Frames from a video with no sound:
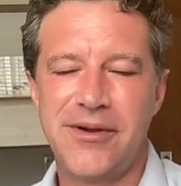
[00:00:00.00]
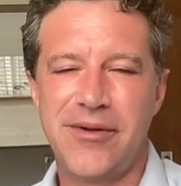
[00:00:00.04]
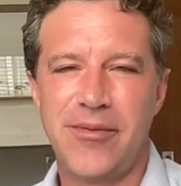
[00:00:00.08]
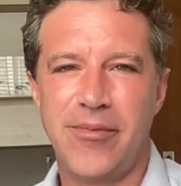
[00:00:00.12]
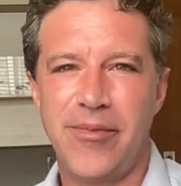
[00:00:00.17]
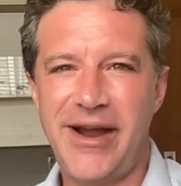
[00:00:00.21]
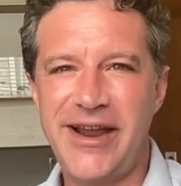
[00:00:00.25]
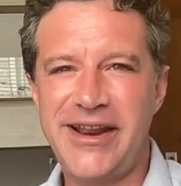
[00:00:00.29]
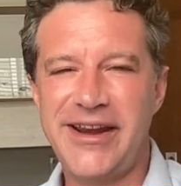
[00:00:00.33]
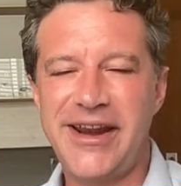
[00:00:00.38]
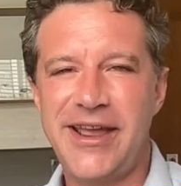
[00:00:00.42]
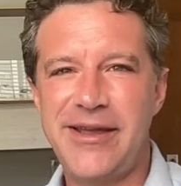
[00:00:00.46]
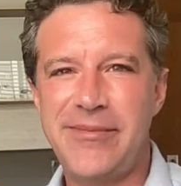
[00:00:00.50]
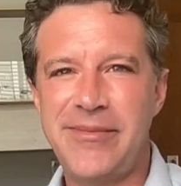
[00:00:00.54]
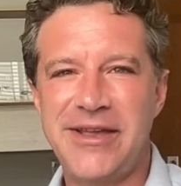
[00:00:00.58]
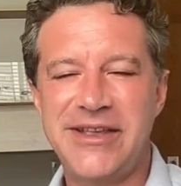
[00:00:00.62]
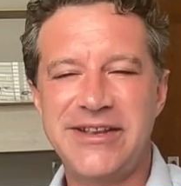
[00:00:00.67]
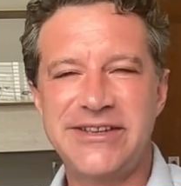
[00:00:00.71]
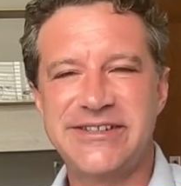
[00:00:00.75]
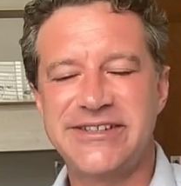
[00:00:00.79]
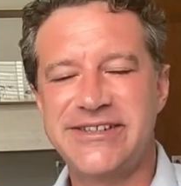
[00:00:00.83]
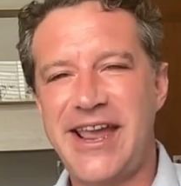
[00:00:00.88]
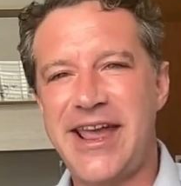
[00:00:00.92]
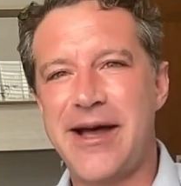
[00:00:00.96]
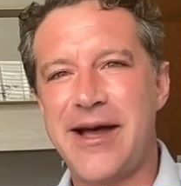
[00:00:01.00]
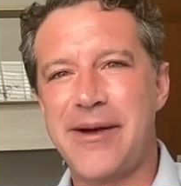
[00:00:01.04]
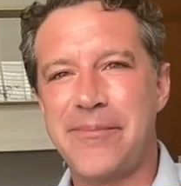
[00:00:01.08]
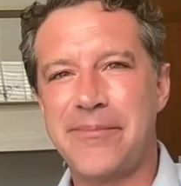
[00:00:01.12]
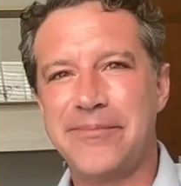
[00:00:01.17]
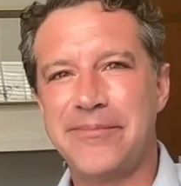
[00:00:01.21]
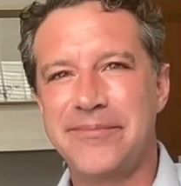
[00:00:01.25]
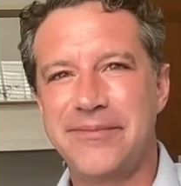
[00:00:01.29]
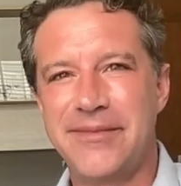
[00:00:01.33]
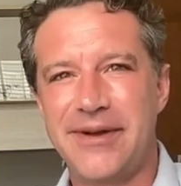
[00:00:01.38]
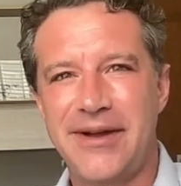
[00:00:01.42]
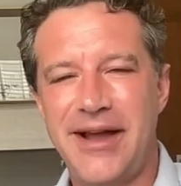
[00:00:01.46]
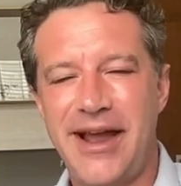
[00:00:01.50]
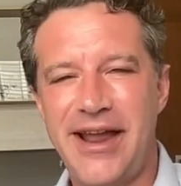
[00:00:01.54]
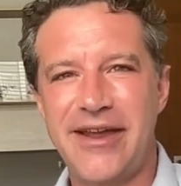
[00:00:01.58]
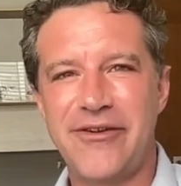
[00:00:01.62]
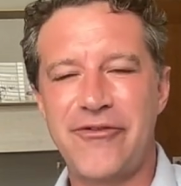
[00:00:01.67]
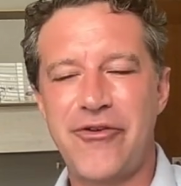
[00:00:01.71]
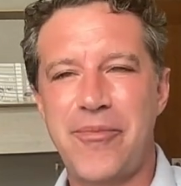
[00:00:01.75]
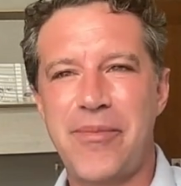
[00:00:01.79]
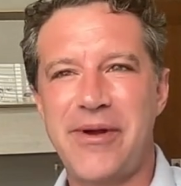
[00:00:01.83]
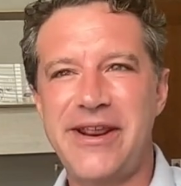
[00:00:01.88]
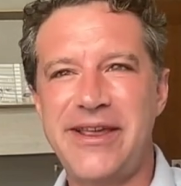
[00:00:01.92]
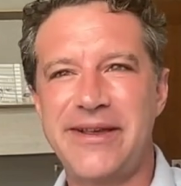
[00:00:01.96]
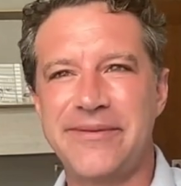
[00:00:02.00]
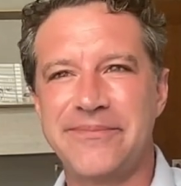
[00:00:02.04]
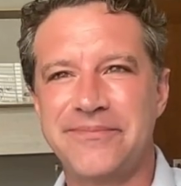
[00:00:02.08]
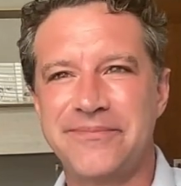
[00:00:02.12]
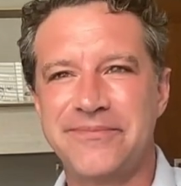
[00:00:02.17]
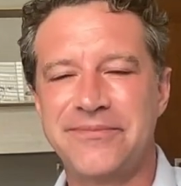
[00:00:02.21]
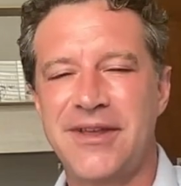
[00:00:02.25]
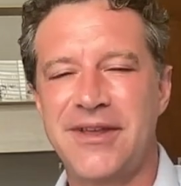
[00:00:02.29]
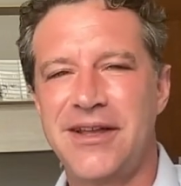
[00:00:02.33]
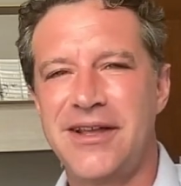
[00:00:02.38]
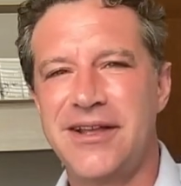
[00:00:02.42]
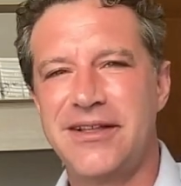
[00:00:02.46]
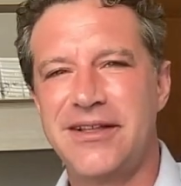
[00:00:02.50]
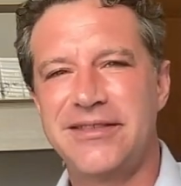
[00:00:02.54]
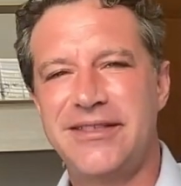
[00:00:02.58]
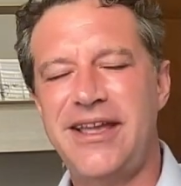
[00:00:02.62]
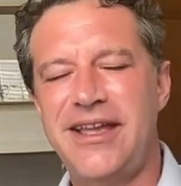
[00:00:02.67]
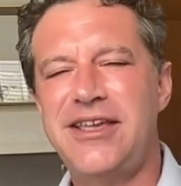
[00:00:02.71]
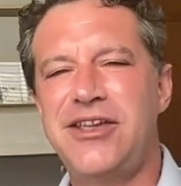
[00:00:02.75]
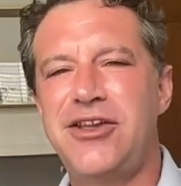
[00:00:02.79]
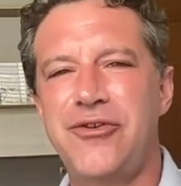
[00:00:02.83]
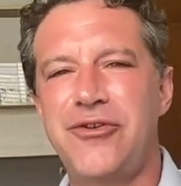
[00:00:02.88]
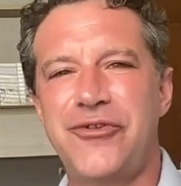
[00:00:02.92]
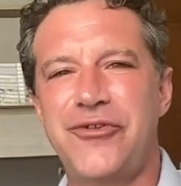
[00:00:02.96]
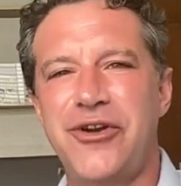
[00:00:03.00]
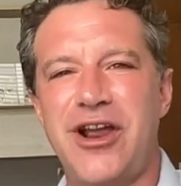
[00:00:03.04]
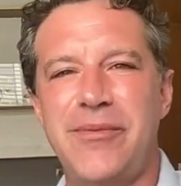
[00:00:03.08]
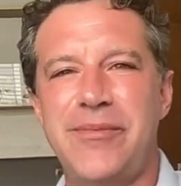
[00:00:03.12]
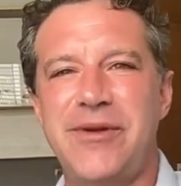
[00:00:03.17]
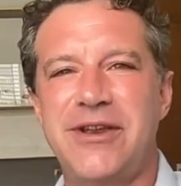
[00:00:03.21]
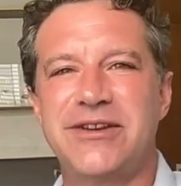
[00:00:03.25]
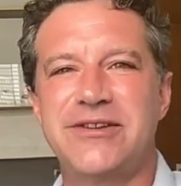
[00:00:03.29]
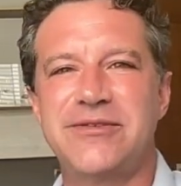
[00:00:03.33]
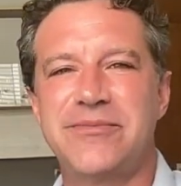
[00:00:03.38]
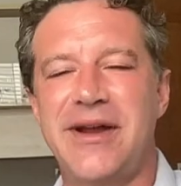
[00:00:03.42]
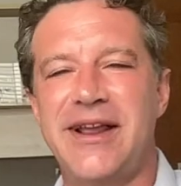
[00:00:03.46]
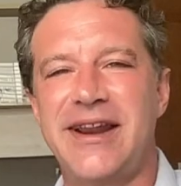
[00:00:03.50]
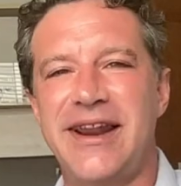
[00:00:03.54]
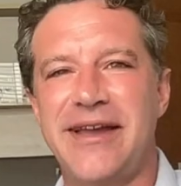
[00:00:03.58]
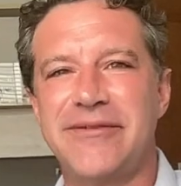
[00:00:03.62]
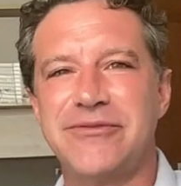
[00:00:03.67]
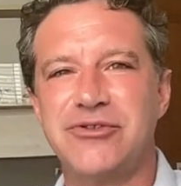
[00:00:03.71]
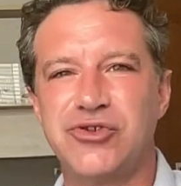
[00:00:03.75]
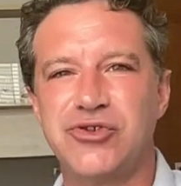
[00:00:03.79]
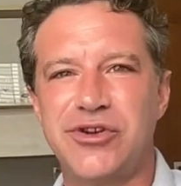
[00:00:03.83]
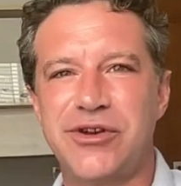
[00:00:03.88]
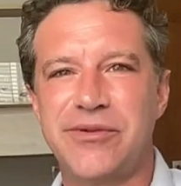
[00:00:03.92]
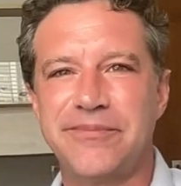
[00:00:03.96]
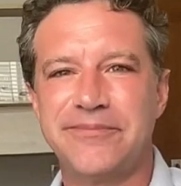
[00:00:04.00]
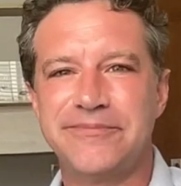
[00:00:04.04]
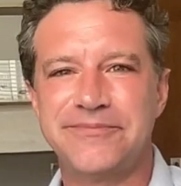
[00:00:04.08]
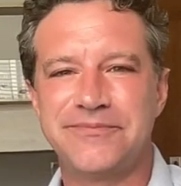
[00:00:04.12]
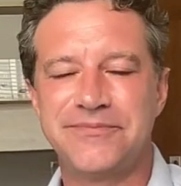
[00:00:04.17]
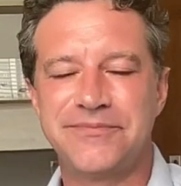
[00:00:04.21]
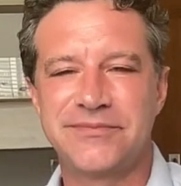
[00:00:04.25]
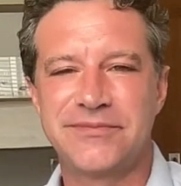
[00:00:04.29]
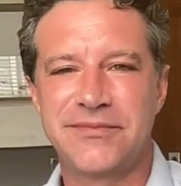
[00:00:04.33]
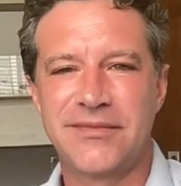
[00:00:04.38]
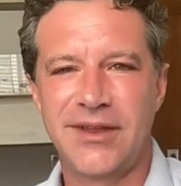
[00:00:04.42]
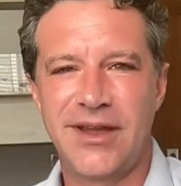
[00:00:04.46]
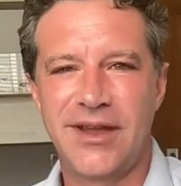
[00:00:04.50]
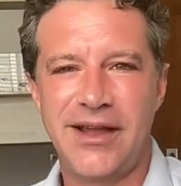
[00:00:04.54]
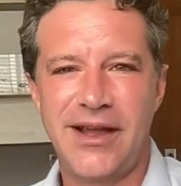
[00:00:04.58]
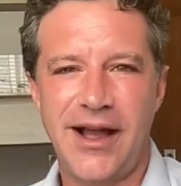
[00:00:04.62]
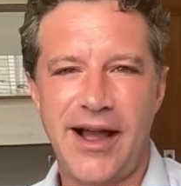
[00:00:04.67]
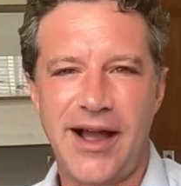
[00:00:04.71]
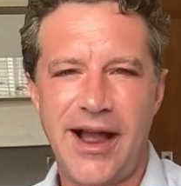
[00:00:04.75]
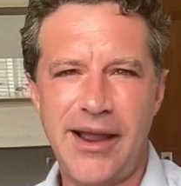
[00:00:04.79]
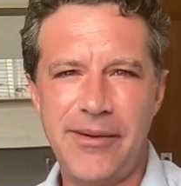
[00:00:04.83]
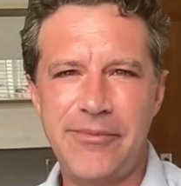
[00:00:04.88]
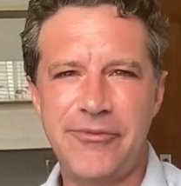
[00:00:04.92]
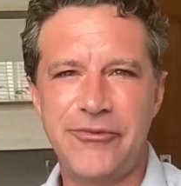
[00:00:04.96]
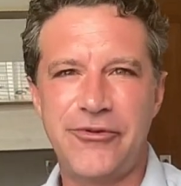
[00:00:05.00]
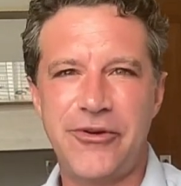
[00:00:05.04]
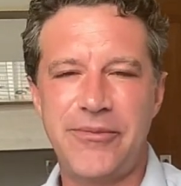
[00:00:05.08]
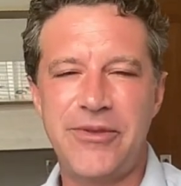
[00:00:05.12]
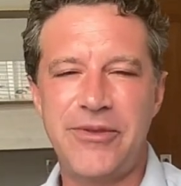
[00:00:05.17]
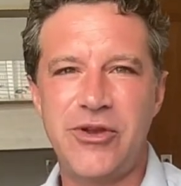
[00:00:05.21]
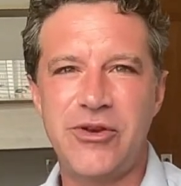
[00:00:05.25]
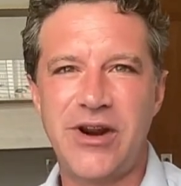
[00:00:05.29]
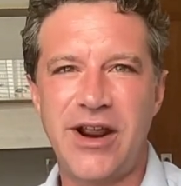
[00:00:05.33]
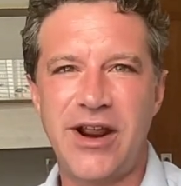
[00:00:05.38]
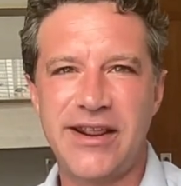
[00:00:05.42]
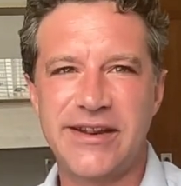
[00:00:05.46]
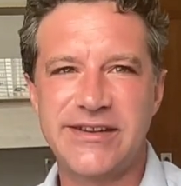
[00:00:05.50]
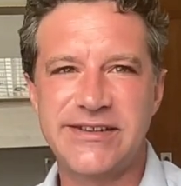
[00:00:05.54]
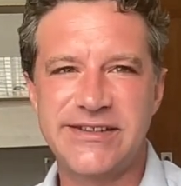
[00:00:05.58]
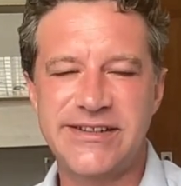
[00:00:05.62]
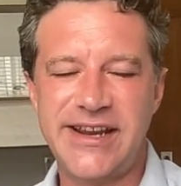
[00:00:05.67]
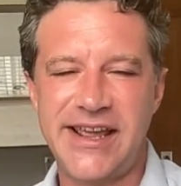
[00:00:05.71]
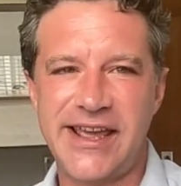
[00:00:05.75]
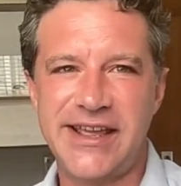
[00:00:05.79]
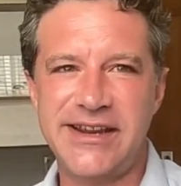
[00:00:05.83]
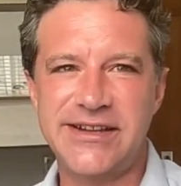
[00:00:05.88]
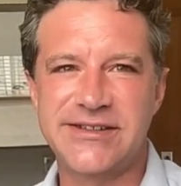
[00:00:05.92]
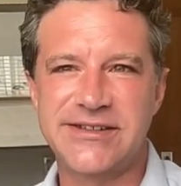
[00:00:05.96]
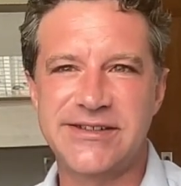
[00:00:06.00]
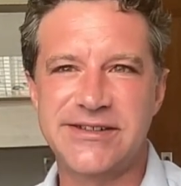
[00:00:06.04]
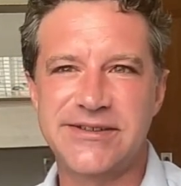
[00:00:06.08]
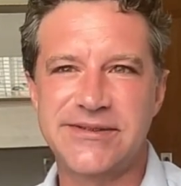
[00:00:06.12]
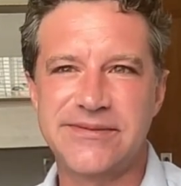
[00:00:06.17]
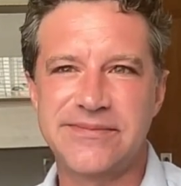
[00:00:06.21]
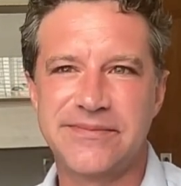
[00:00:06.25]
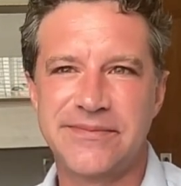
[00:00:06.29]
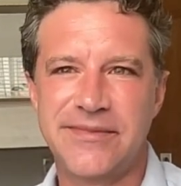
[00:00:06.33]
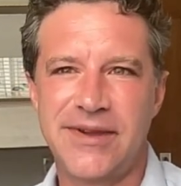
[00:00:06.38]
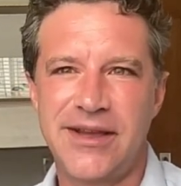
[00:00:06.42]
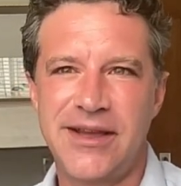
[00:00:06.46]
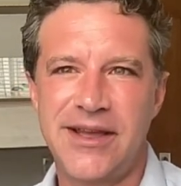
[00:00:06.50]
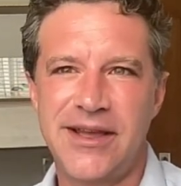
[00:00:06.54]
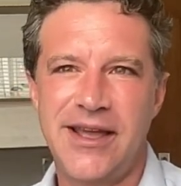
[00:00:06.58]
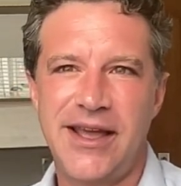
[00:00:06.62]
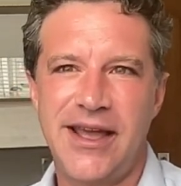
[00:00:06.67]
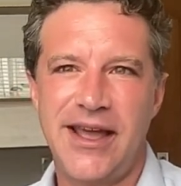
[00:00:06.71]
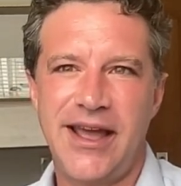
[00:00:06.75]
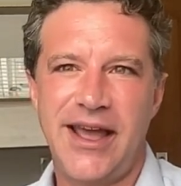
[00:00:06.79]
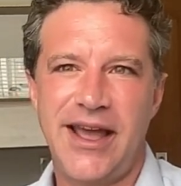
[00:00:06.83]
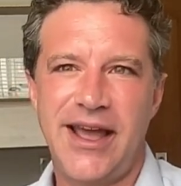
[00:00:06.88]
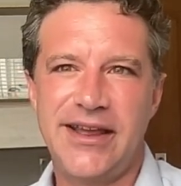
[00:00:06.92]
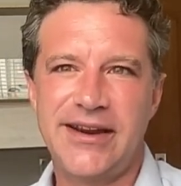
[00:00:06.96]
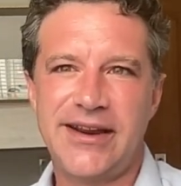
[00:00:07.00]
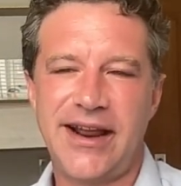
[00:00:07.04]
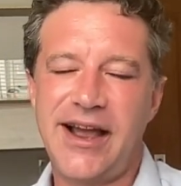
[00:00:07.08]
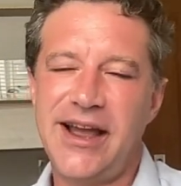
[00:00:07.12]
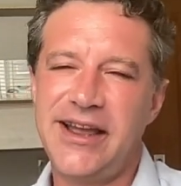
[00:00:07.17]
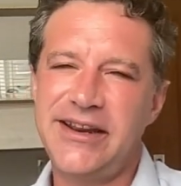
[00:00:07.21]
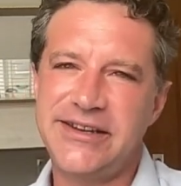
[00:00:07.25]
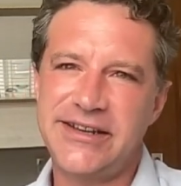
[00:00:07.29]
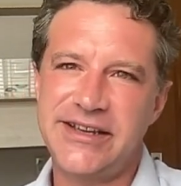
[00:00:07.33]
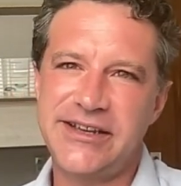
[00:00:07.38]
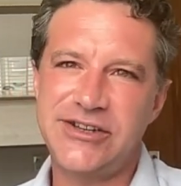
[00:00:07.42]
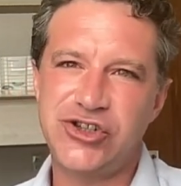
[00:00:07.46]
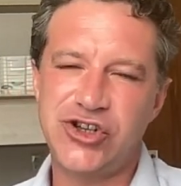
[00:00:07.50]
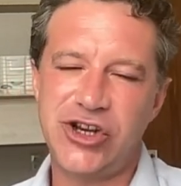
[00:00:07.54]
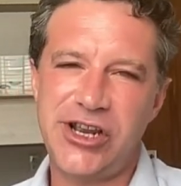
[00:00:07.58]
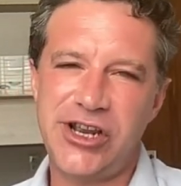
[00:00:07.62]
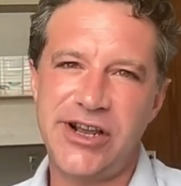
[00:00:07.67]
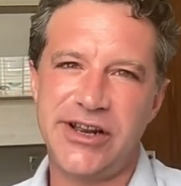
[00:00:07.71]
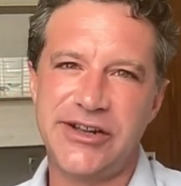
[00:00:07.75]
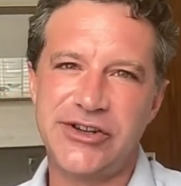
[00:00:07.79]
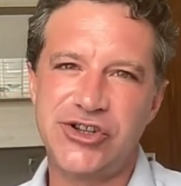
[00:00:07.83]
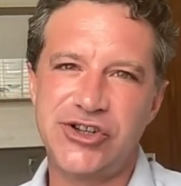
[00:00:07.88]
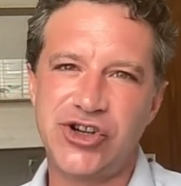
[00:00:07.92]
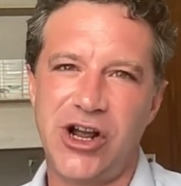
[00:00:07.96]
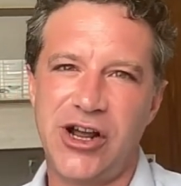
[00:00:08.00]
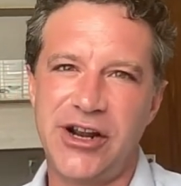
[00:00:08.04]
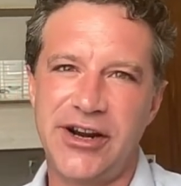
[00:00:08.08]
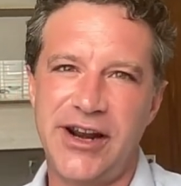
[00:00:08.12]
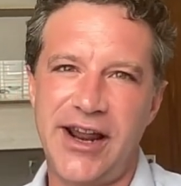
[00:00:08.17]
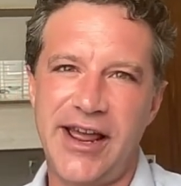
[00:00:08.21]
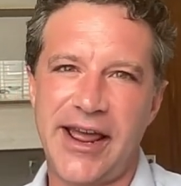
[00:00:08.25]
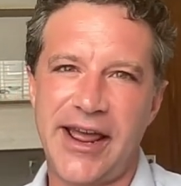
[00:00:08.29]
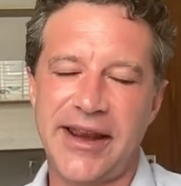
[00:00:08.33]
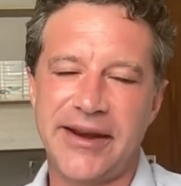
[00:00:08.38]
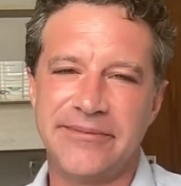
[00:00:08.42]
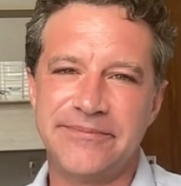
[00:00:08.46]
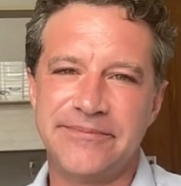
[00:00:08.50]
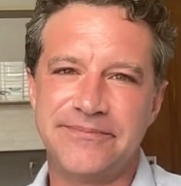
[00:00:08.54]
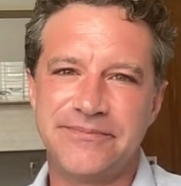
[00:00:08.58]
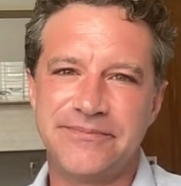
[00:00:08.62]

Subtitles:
My name is Sam. Hi everybody. Thank you for coming to my live stream. I'm from the United States and I teach English online.